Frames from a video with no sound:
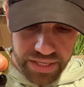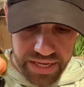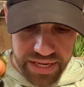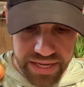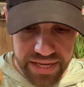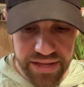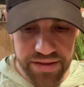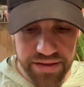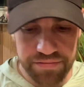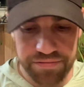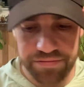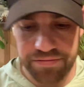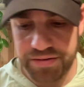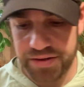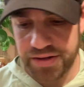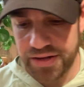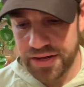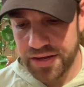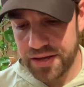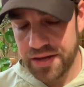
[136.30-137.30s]
If
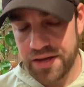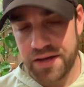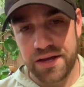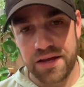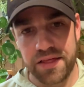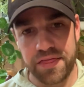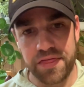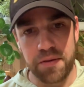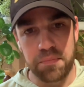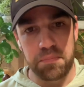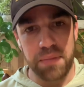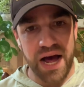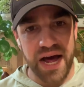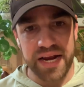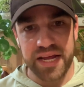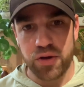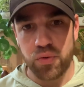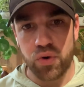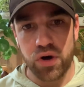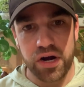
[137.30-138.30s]
the
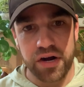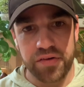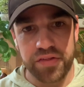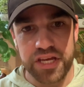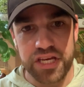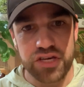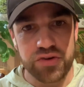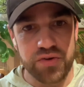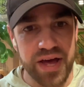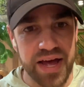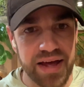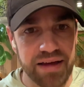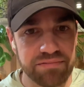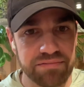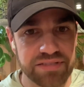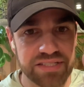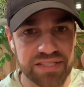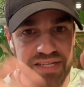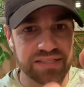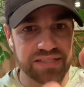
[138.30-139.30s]
body of water that you have
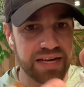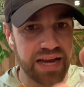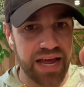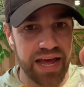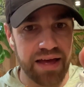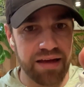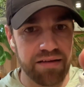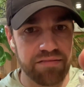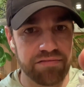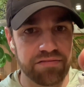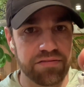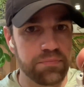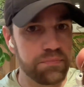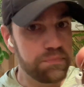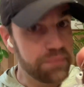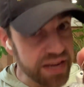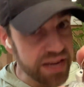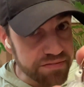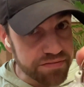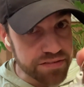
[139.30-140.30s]
doesn't have
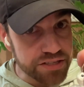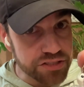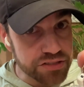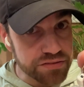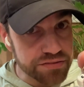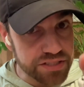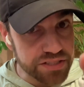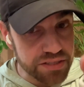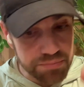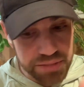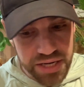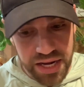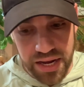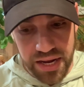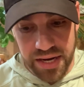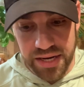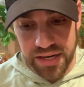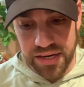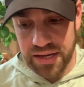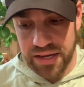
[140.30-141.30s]
bait fish of some
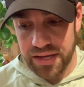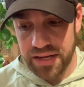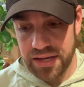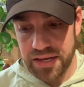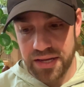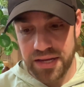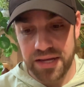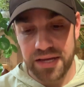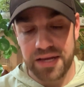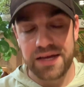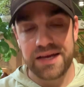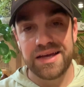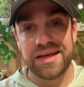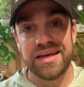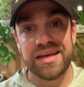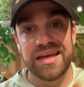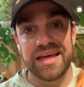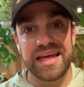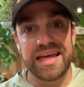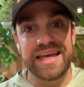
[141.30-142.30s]
kind,
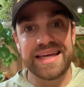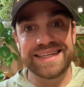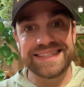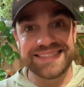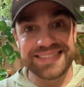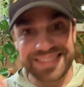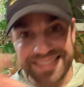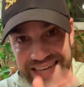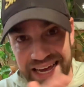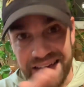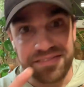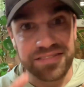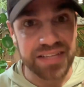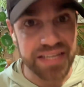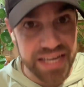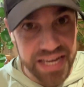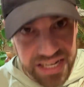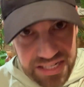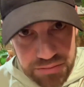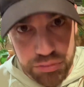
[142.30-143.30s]
it definitely
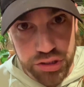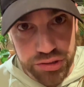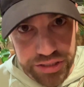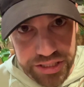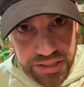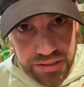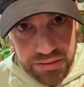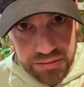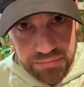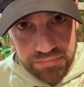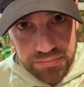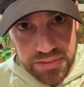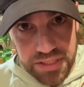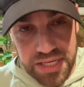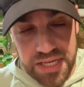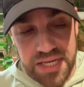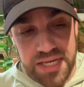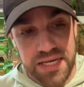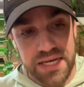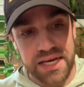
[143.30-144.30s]
has bluegill.
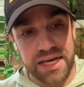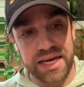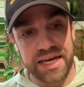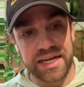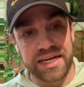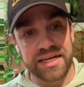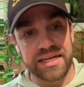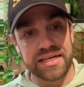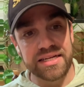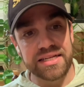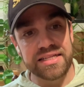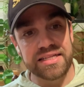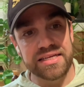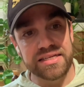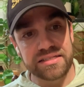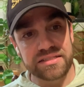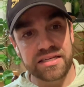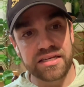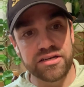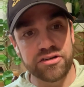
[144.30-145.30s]
And
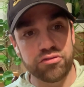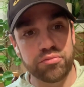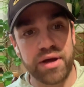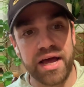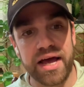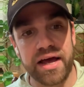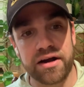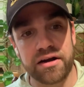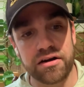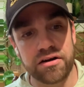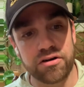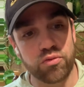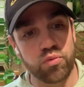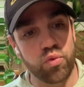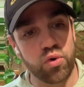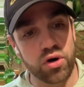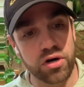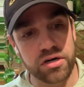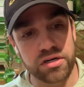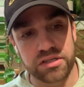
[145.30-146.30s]
this gill pattern
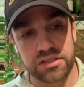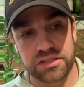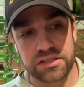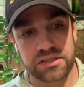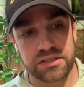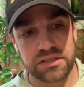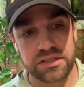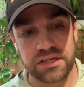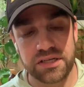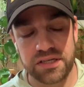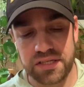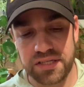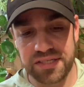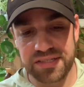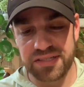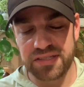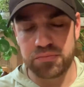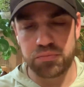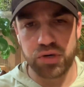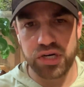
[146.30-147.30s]
works. This
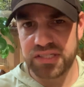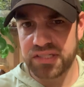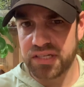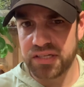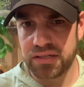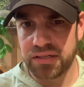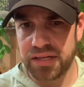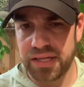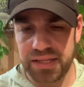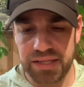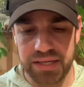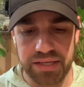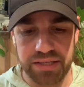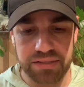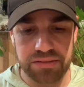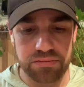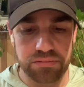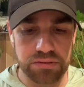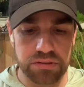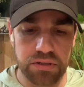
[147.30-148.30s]
is Brett's gill, I think
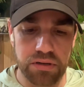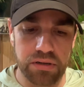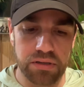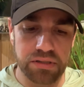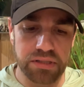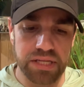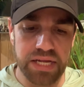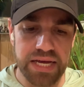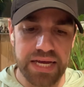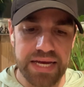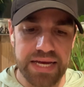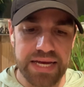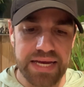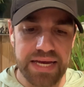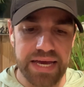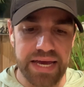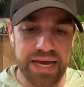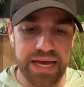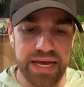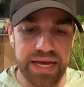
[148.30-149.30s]
is what it's called.
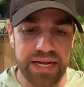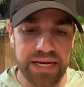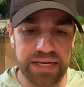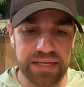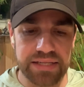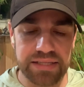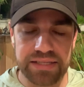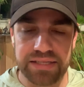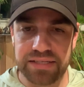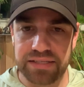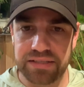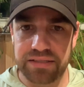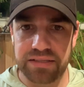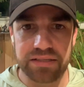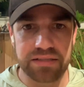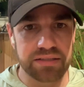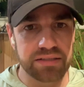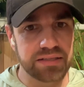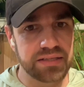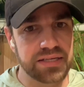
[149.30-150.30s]
And
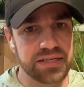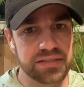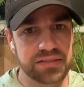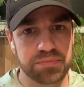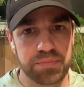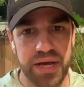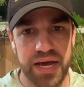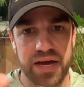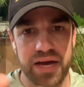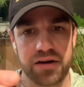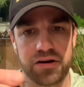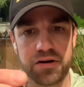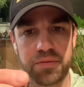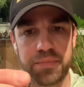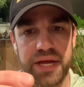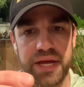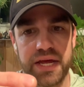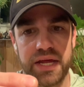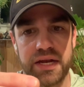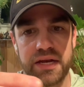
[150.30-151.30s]
this pattern,
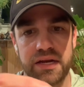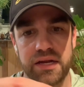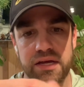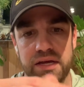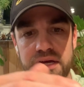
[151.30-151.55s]
man,